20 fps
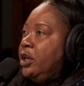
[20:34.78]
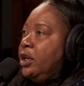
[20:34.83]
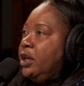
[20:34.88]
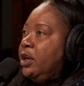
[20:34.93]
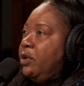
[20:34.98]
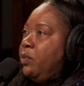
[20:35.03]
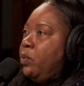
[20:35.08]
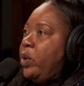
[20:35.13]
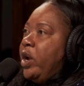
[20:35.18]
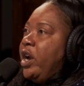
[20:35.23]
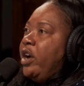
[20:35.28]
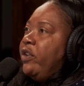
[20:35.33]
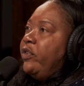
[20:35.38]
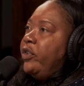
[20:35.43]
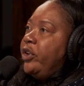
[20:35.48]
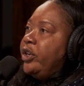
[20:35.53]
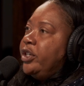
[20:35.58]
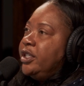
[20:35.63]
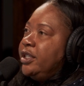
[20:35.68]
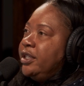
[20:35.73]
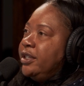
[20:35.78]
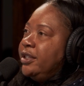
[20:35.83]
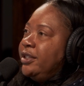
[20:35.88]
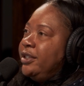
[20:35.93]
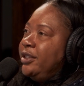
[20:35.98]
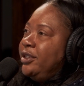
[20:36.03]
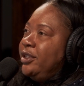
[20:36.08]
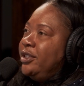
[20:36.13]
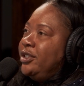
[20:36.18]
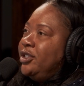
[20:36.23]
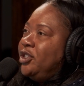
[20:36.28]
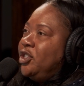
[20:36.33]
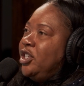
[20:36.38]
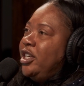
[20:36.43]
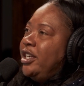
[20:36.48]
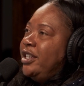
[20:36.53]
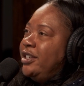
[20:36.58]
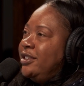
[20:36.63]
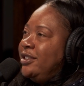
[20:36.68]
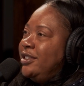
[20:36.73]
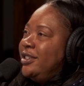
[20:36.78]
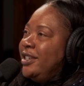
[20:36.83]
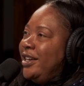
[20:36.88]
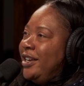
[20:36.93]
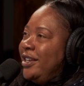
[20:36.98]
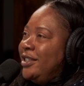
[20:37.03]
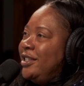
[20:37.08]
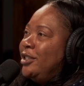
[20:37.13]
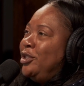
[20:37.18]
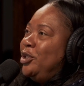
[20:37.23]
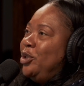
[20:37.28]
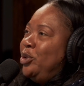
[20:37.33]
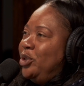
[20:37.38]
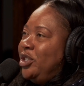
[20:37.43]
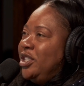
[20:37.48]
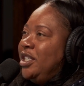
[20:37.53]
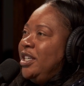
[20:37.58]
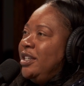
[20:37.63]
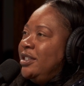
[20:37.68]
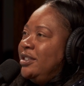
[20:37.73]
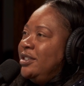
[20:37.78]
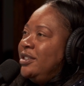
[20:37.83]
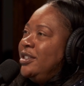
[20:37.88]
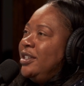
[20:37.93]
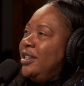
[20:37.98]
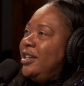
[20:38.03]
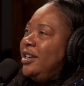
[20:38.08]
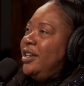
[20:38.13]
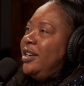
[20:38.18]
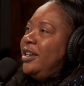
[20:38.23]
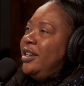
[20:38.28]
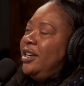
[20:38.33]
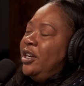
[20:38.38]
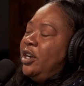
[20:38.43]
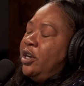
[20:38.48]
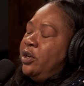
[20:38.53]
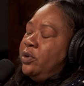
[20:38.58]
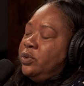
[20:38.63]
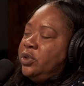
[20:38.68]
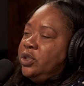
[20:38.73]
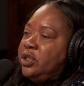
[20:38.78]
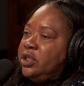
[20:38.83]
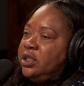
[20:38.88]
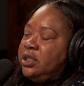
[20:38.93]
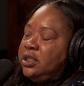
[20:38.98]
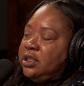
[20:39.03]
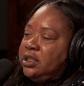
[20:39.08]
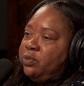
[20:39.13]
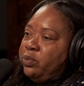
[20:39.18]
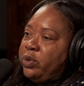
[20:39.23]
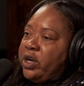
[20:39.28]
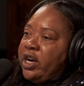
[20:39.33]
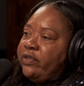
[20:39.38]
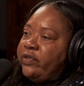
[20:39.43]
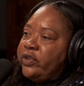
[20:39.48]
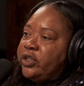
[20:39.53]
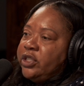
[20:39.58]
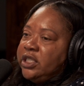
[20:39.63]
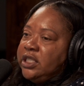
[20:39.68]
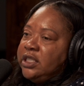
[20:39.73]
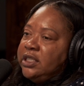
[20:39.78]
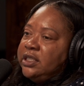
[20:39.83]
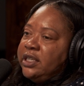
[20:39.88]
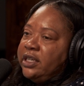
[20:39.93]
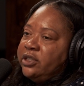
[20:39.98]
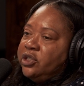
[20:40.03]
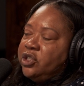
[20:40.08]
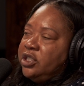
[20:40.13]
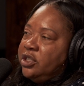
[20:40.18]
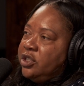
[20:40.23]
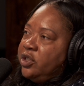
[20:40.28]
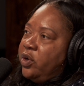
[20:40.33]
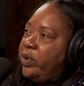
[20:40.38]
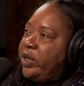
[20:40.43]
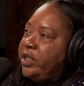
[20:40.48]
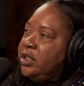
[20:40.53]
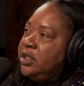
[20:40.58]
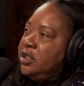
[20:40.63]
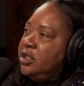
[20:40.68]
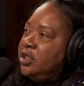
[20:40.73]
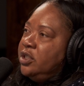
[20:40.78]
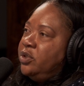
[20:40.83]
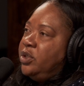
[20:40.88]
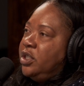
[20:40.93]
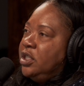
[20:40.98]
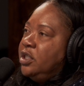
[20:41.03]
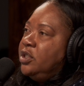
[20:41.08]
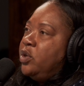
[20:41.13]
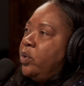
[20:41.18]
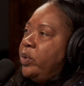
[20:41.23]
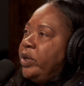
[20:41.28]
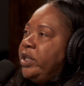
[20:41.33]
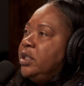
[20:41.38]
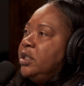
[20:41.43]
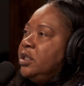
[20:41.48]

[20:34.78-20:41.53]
whatever she is, that's who she is. Whatever she says she's going to do, she's going to